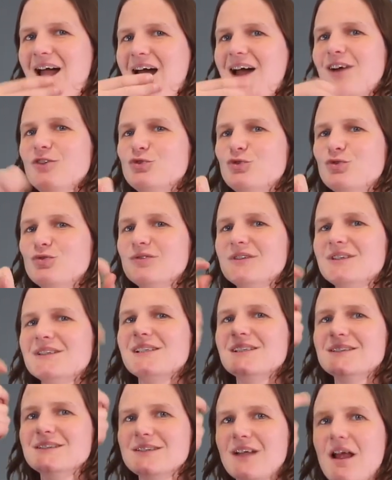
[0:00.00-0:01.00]
Also,
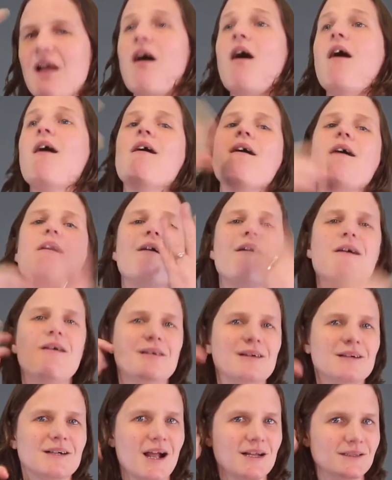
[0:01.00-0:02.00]
he had gone to
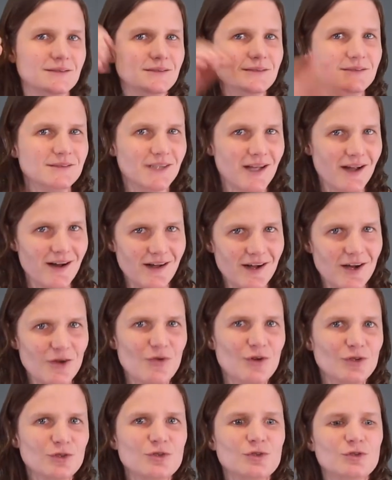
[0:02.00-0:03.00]
high school in
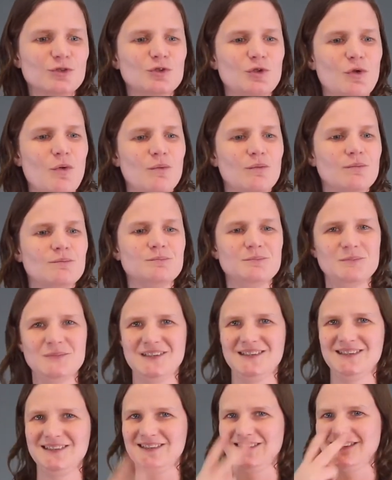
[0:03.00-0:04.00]
Kenya and learned
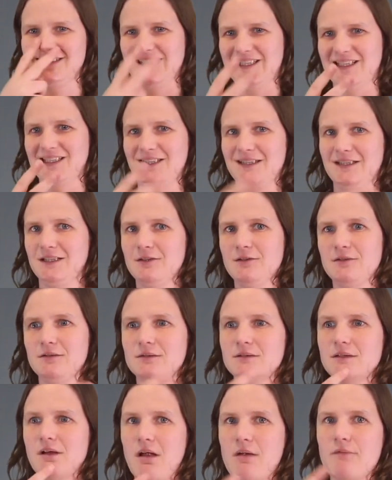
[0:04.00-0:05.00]
Kenyan Sign
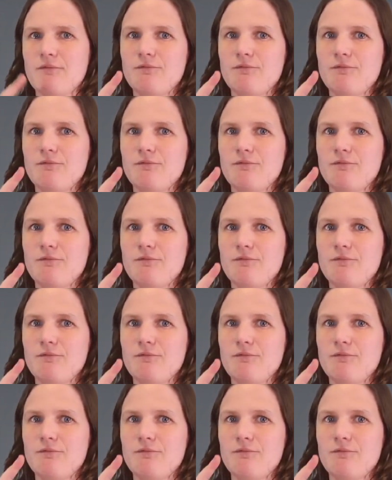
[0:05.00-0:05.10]
Language.